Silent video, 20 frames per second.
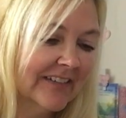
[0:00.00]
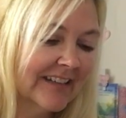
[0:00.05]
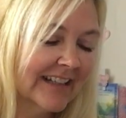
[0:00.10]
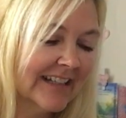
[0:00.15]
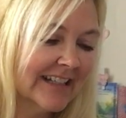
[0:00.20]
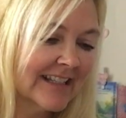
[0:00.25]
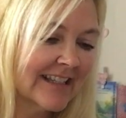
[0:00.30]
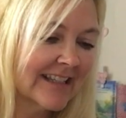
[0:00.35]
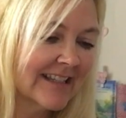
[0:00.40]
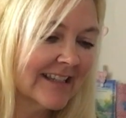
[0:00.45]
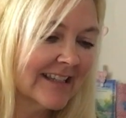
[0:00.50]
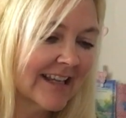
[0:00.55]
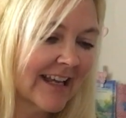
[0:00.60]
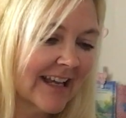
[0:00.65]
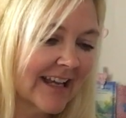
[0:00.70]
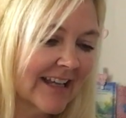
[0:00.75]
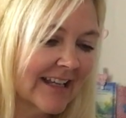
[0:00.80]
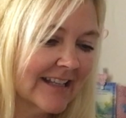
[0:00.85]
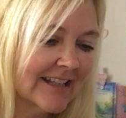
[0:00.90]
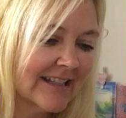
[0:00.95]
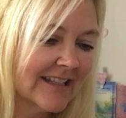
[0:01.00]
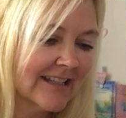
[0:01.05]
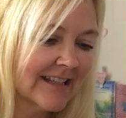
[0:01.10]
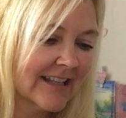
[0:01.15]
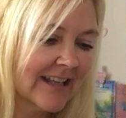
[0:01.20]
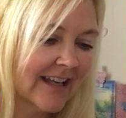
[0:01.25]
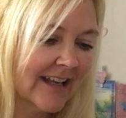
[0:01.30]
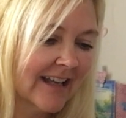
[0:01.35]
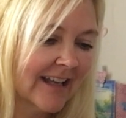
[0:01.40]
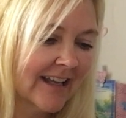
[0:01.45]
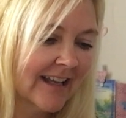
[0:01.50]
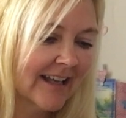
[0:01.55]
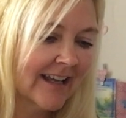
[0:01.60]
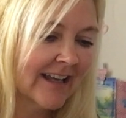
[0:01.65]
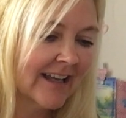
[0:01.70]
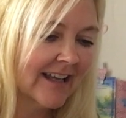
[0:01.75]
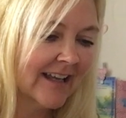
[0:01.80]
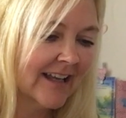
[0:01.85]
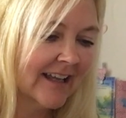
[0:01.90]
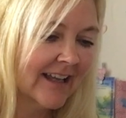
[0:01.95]
this says,
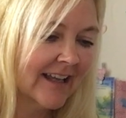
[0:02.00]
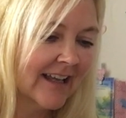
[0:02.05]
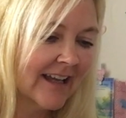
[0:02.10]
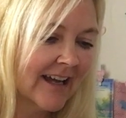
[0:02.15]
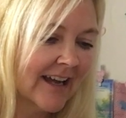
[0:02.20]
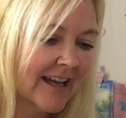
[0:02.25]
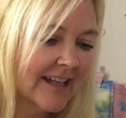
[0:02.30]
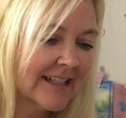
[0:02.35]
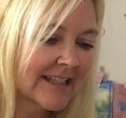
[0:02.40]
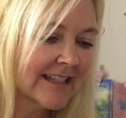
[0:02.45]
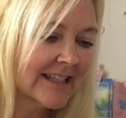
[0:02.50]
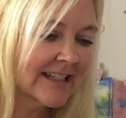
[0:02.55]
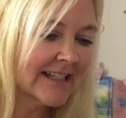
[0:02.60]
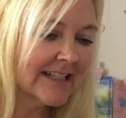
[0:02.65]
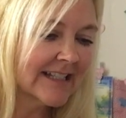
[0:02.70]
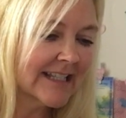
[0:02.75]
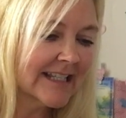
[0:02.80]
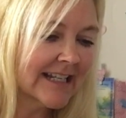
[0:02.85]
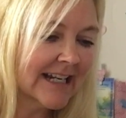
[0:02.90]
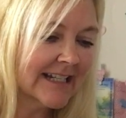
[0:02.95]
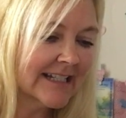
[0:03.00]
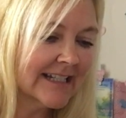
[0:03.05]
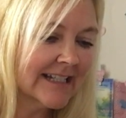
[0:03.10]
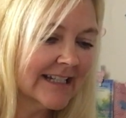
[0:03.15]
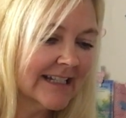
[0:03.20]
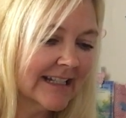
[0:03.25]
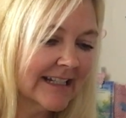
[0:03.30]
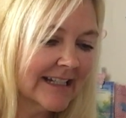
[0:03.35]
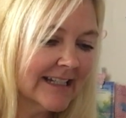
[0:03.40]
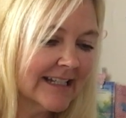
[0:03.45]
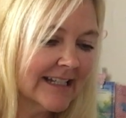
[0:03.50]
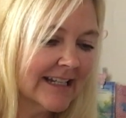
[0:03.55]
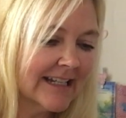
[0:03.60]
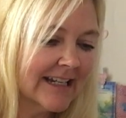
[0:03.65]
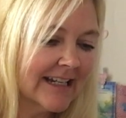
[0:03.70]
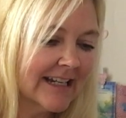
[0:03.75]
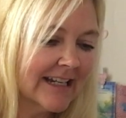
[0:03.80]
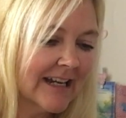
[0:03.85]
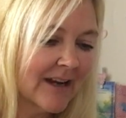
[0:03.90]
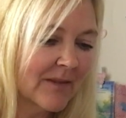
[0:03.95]
since
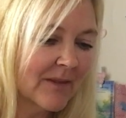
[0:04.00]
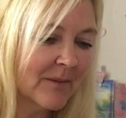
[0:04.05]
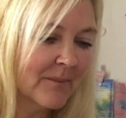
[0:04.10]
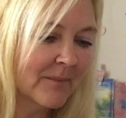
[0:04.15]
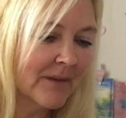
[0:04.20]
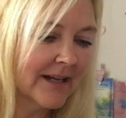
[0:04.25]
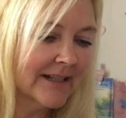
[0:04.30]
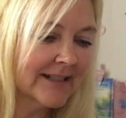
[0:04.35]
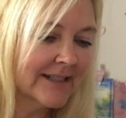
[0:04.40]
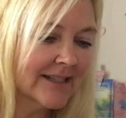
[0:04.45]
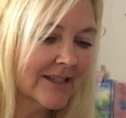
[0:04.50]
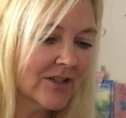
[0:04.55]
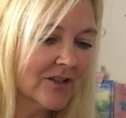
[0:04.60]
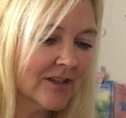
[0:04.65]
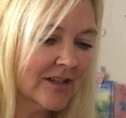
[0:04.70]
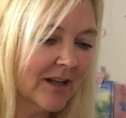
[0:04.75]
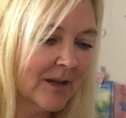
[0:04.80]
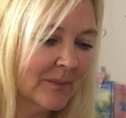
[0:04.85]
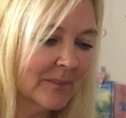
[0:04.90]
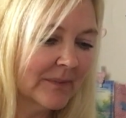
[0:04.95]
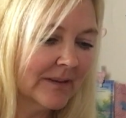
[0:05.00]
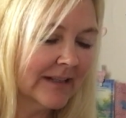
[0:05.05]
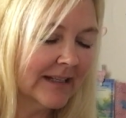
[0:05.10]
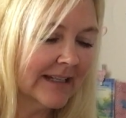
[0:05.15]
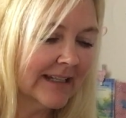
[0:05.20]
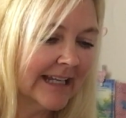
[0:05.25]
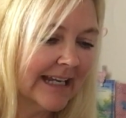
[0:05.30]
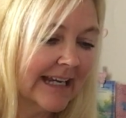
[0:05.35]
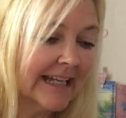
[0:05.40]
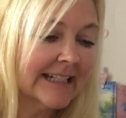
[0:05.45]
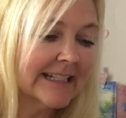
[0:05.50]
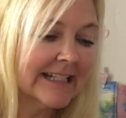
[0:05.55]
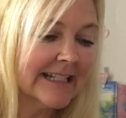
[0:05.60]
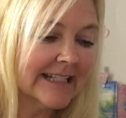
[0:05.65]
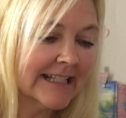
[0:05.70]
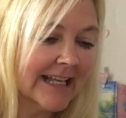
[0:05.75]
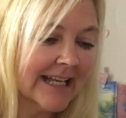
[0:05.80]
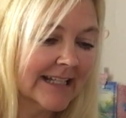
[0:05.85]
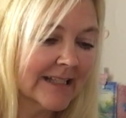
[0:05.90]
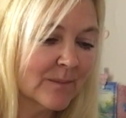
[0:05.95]
1919, the Melster Company Candies
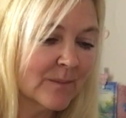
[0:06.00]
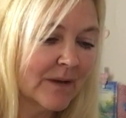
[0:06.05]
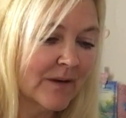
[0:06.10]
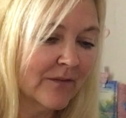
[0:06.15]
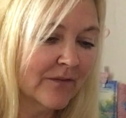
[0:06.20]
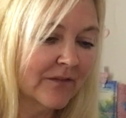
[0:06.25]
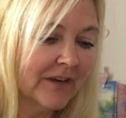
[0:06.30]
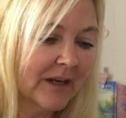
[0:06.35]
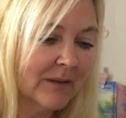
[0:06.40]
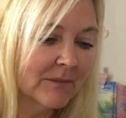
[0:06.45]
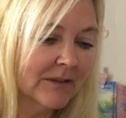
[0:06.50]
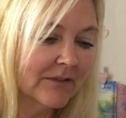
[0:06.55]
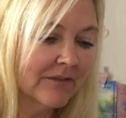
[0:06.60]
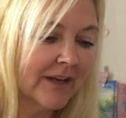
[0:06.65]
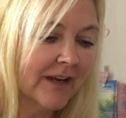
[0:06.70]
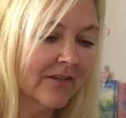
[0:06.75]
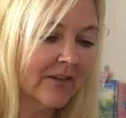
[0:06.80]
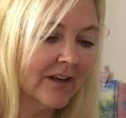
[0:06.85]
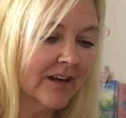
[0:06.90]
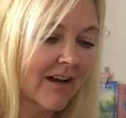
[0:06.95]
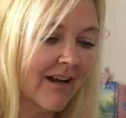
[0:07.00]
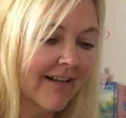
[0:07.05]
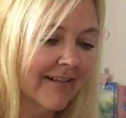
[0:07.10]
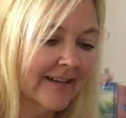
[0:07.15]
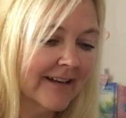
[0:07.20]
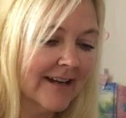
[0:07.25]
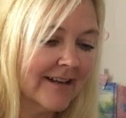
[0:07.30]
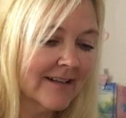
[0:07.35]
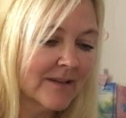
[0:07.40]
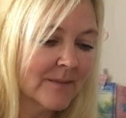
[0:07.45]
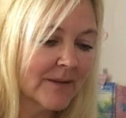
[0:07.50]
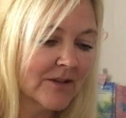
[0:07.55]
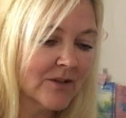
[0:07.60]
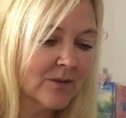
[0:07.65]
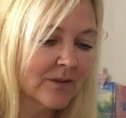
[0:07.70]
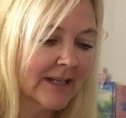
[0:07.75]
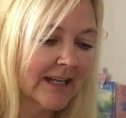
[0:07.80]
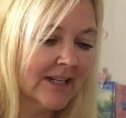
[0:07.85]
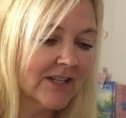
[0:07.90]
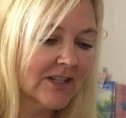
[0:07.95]
has been a family favorite at holidays, special
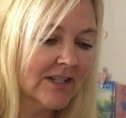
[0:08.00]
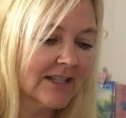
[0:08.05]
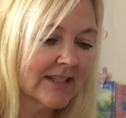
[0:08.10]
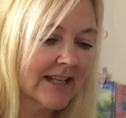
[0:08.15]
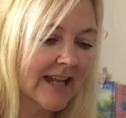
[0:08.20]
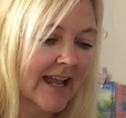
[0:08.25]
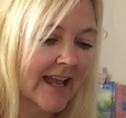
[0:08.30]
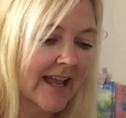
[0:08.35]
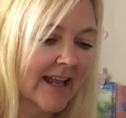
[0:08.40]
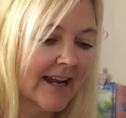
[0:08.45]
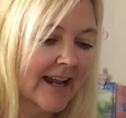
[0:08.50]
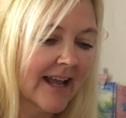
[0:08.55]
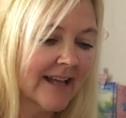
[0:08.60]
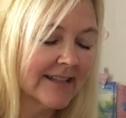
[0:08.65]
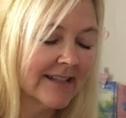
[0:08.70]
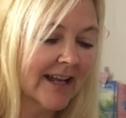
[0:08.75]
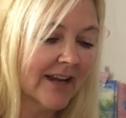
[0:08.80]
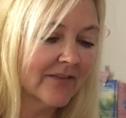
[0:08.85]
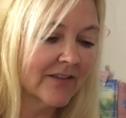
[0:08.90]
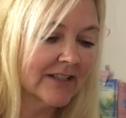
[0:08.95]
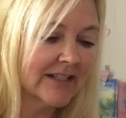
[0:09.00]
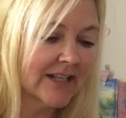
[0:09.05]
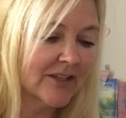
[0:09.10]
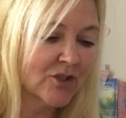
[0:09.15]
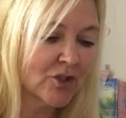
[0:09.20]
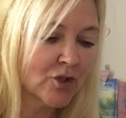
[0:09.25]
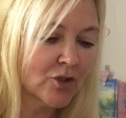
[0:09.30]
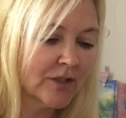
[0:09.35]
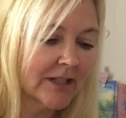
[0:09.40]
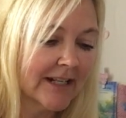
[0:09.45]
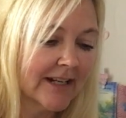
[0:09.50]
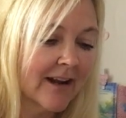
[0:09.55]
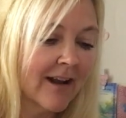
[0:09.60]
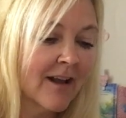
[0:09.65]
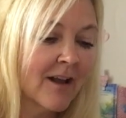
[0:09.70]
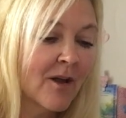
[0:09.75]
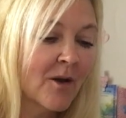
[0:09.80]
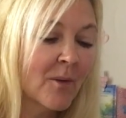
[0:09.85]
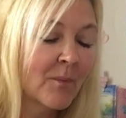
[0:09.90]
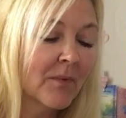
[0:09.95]
occasions, and as an everyday treat,
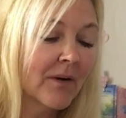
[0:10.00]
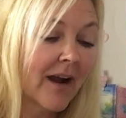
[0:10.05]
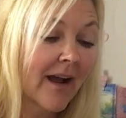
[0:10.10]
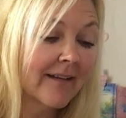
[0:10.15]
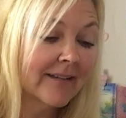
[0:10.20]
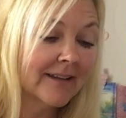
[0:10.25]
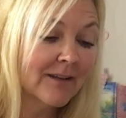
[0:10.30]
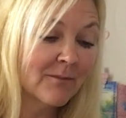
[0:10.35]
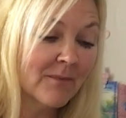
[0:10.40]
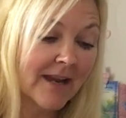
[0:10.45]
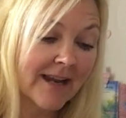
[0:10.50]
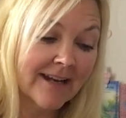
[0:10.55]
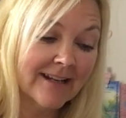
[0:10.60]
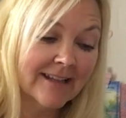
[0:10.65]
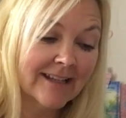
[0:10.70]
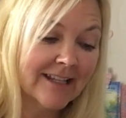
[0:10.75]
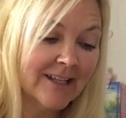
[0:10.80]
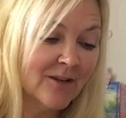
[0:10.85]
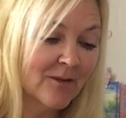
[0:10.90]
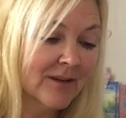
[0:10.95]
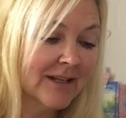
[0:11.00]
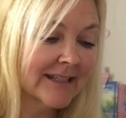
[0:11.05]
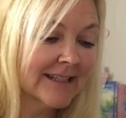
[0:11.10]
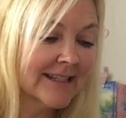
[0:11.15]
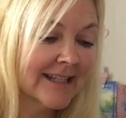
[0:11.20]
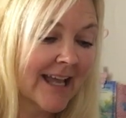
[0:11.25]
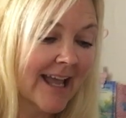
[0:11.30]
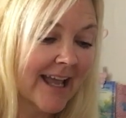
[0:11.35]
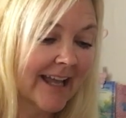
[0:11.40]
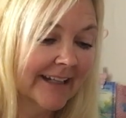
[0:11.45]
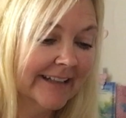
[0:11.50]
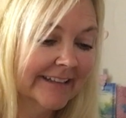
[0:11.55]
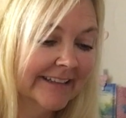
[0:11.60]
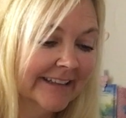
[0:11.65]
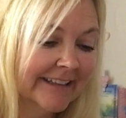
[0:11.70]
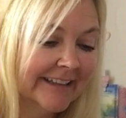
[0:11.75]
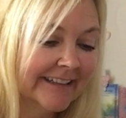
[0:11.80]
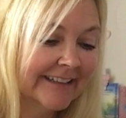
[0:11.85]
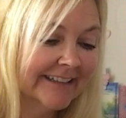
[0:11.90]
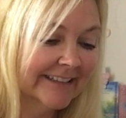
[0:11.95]
proudly made in the USA.
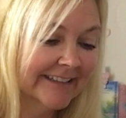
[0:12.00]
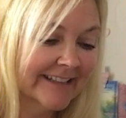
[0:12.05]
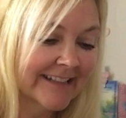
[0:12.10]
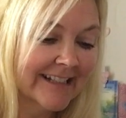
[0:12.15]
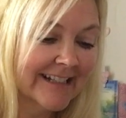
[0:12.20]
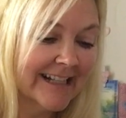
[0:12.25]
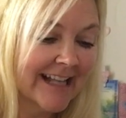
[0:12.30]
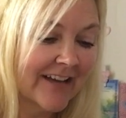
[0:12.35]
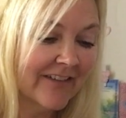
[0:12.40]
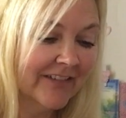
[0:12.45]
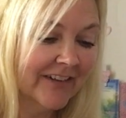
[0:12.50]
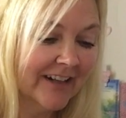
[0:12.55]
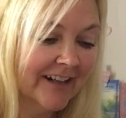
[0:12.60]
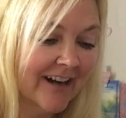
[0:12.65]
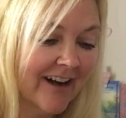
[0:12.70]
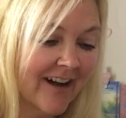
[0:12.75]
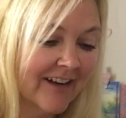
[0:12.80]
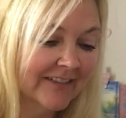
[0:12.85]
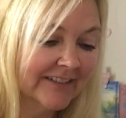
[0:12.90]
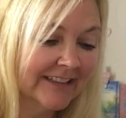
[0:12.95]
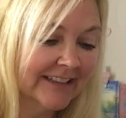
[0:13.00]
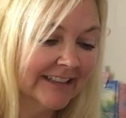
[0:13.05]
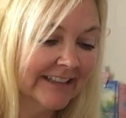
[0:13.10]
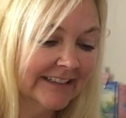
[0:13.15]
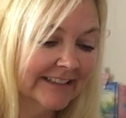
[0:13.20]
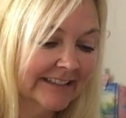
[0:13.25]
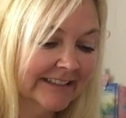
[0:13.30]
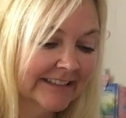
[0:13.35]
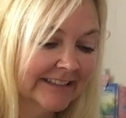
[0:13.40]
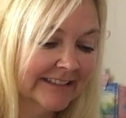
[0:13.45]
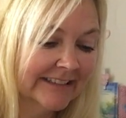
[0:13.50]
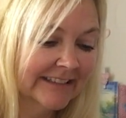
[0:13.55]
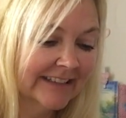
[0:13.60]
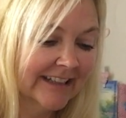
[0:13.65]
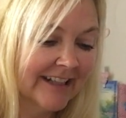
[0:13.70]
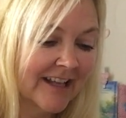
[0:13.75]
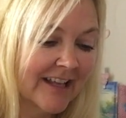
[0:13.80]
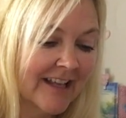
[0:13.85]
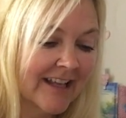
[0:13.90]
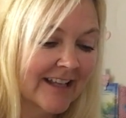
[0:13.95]
You don't see that very often.
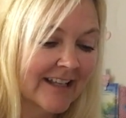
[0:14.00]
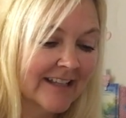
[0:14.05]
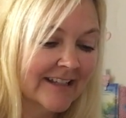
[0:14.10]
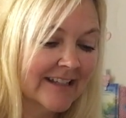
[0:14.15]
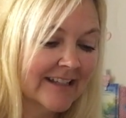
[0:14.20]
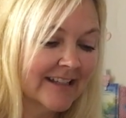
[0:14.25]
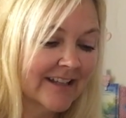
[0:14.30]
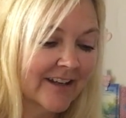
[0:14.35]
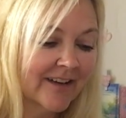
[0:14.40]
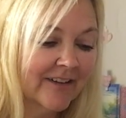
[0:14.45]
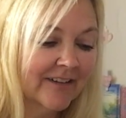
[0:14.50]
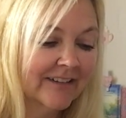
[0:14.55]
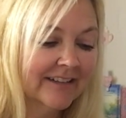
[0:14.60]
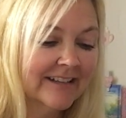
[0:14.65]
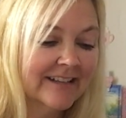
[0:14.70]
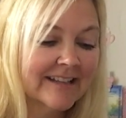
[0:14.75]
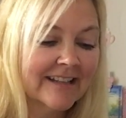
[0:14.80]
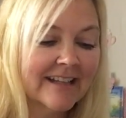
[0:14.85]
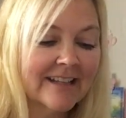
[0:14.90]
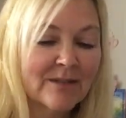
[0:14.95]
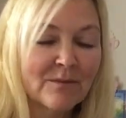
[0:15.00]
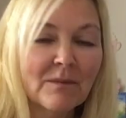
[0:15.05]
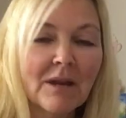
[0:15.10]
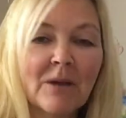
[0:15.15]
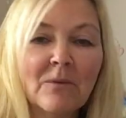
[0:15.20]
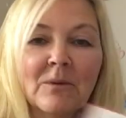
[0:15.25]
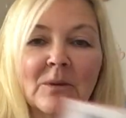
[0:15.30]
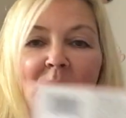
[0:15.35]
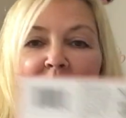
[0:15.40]
So made with